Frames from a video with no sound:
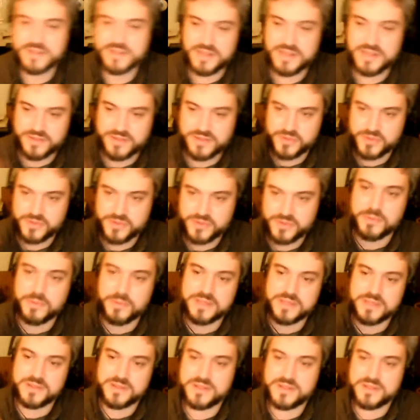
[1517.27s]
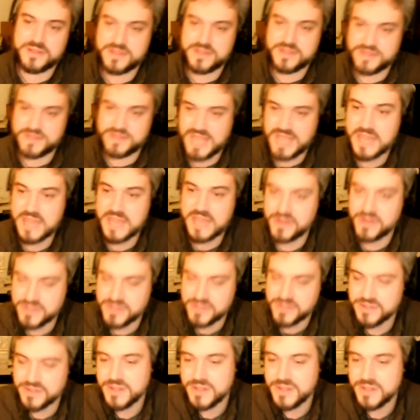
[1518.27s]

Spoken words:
as those two businesses as the anchors.